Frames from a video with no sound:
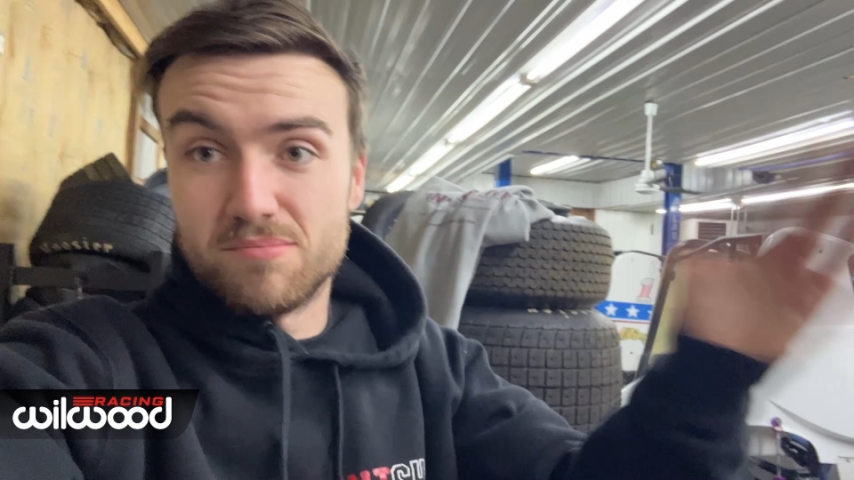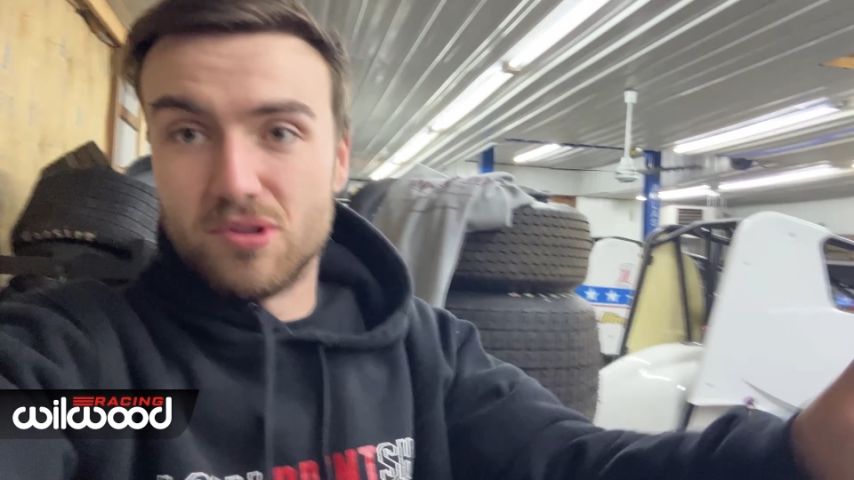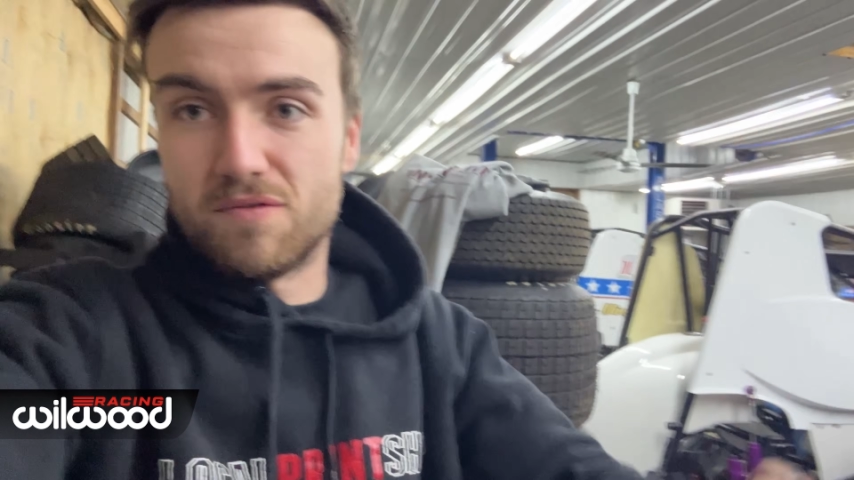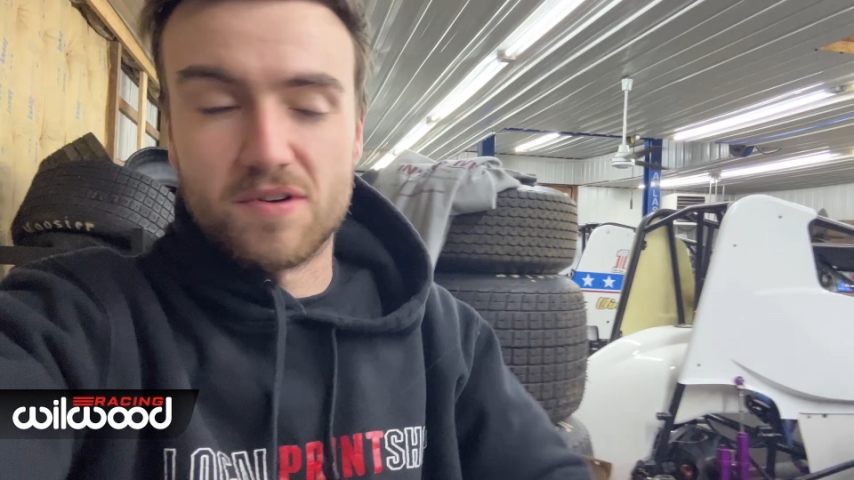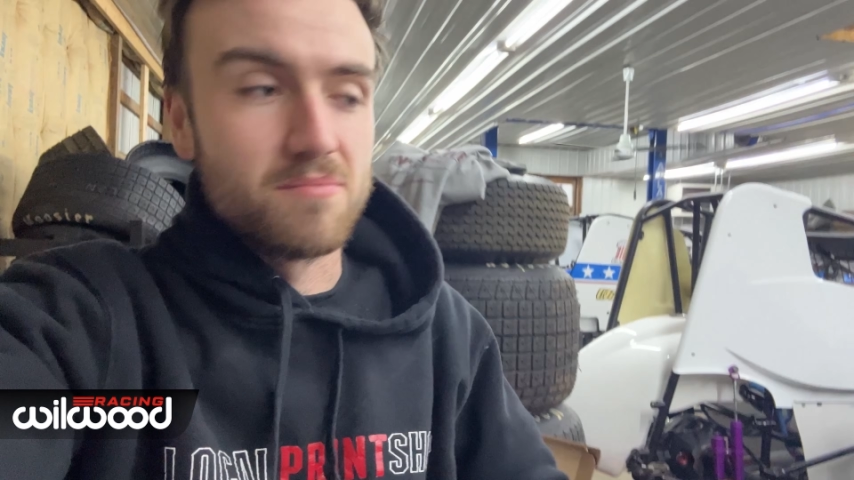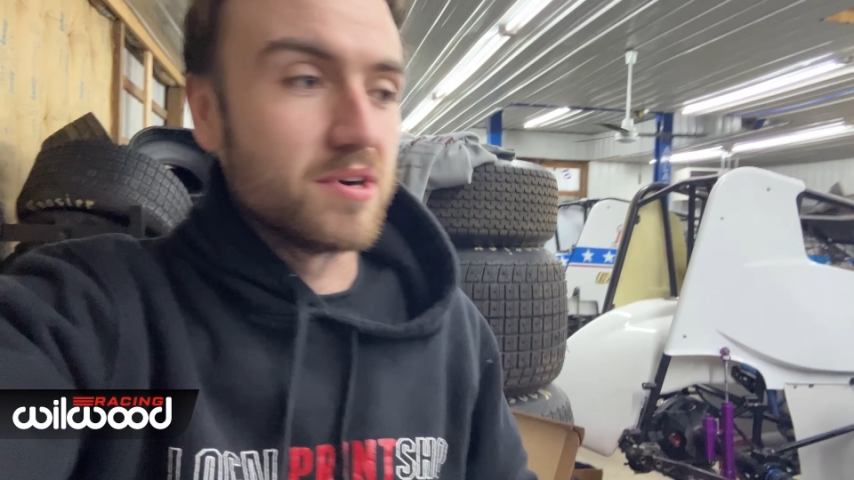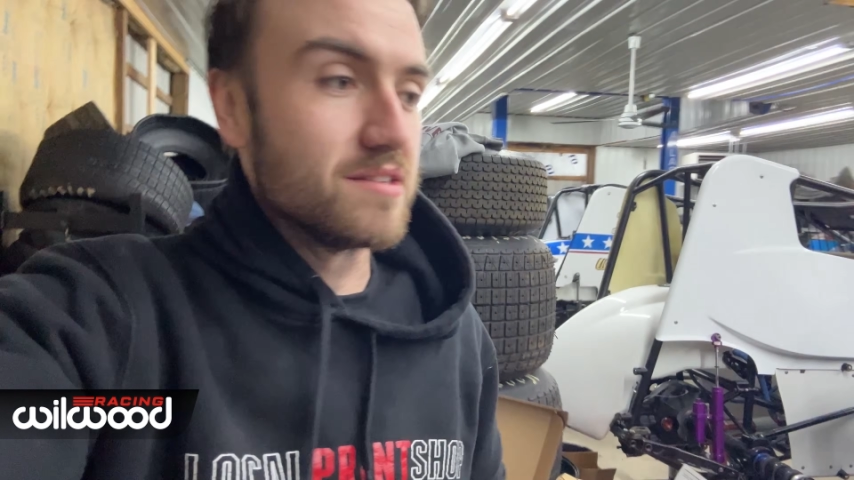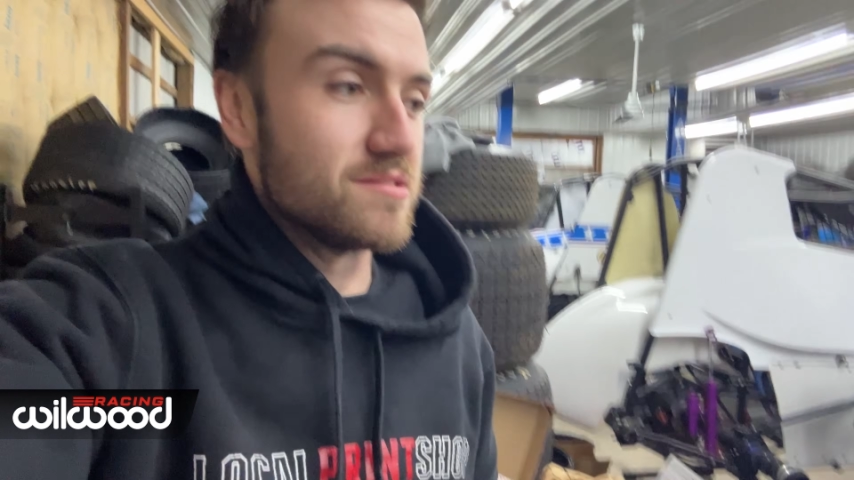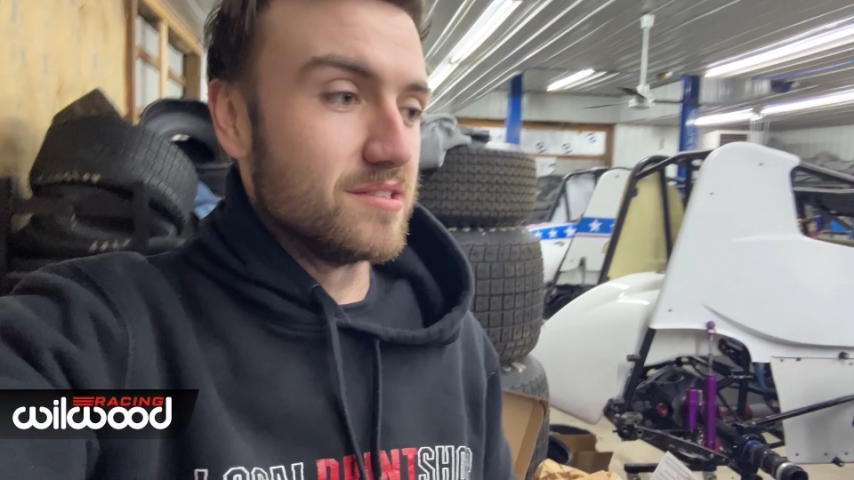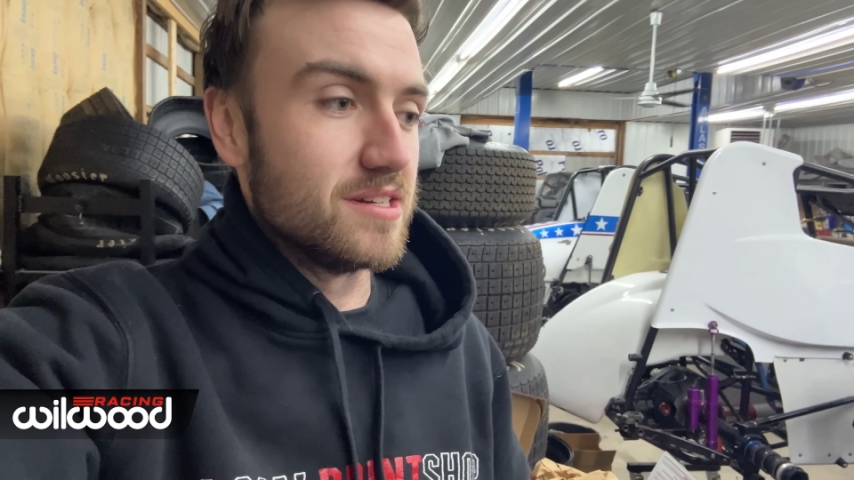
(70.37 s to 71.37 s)
to put the front
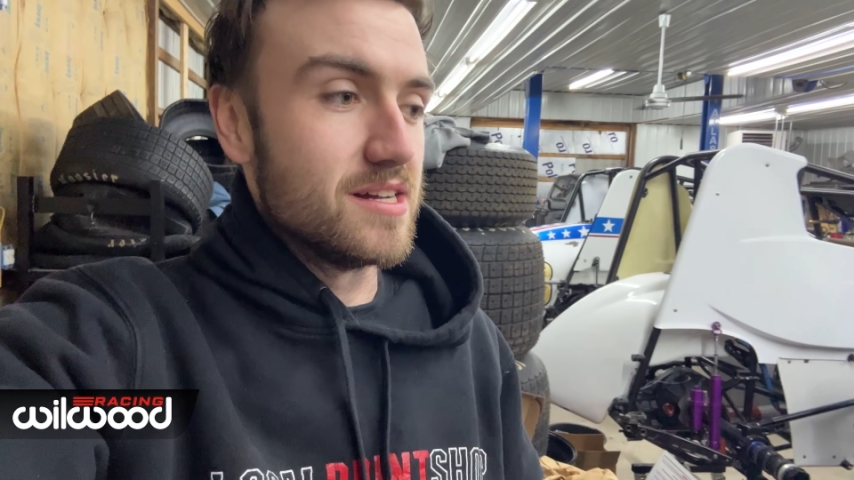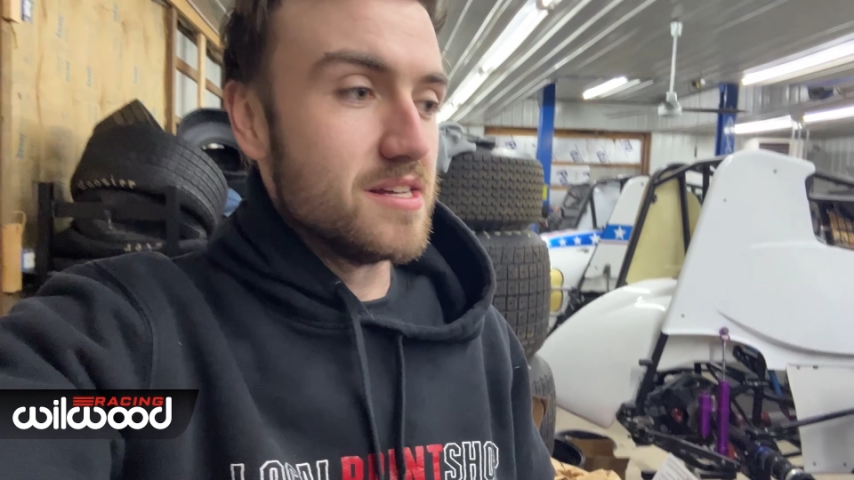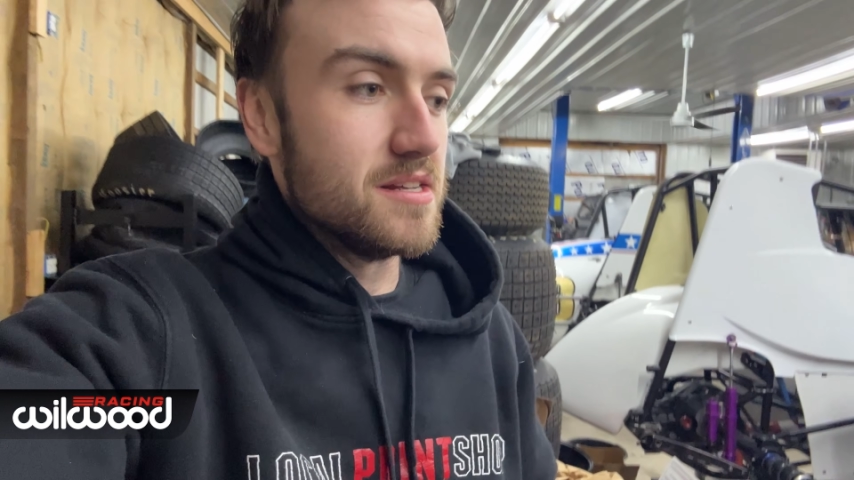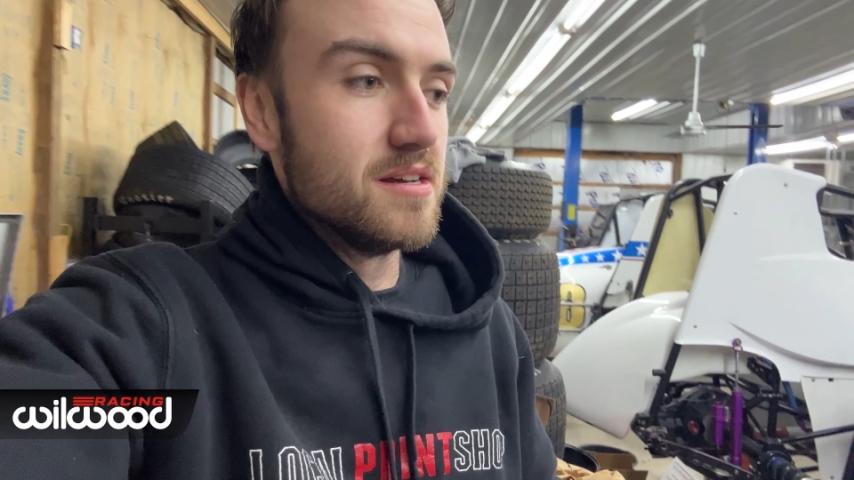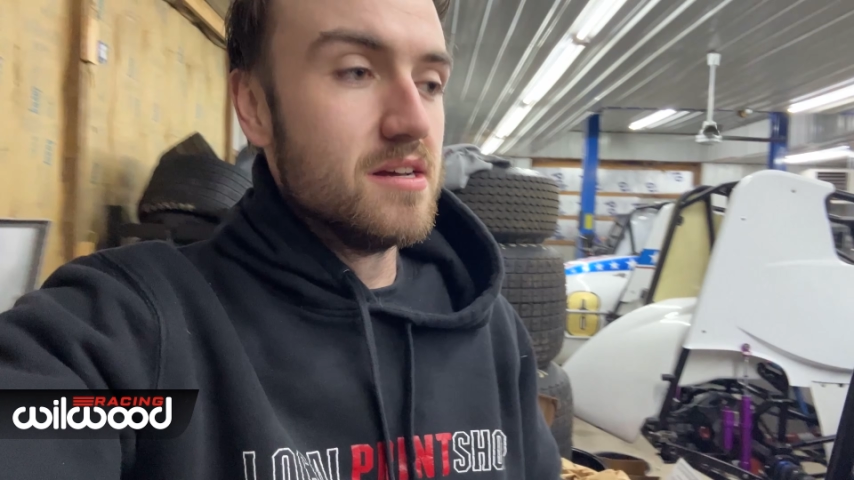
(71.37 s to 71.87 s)
brakes on today.